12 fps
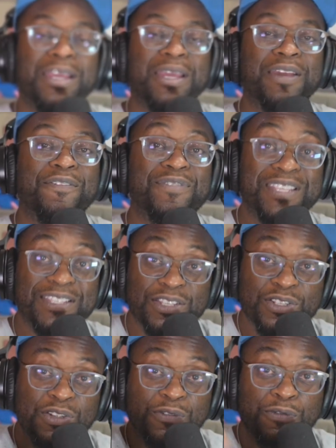If this
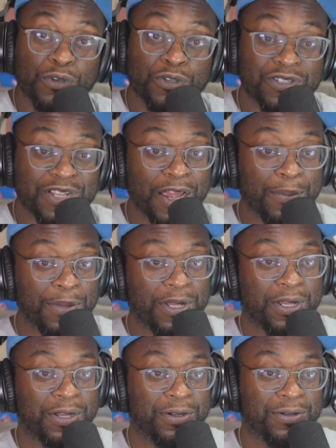is your first time
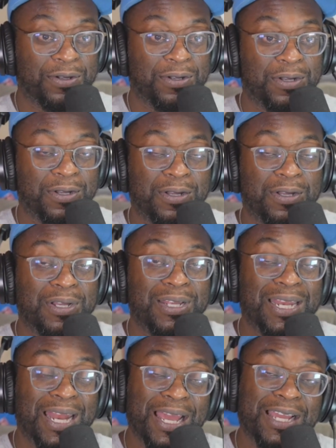here,
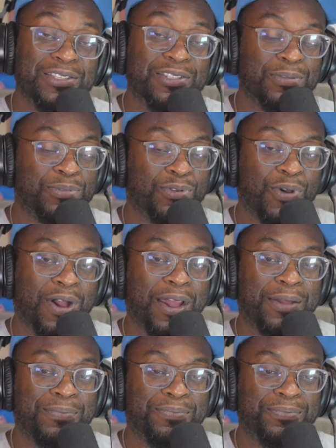like and
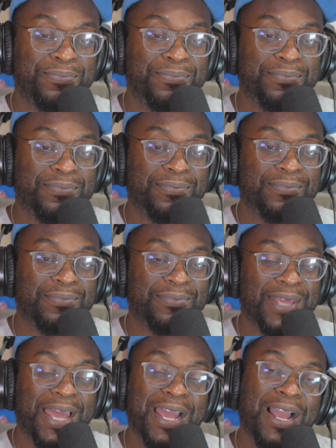subscribe.
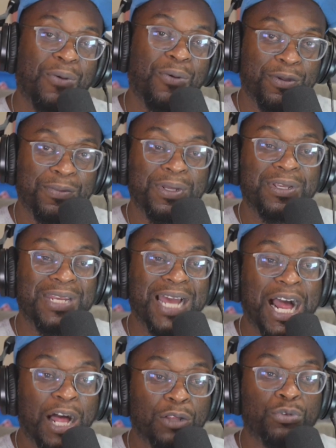Hang out with me. The
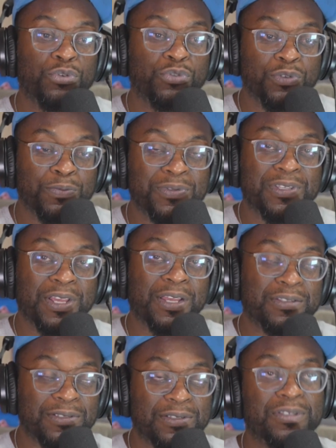algorithm
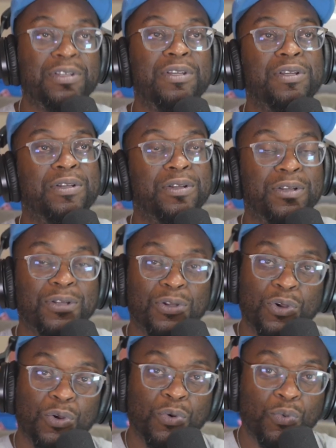says
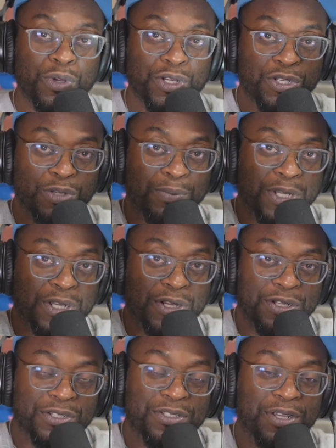we should be
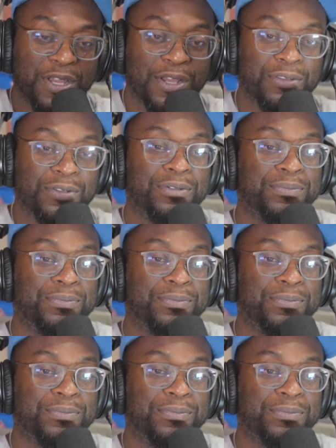good together.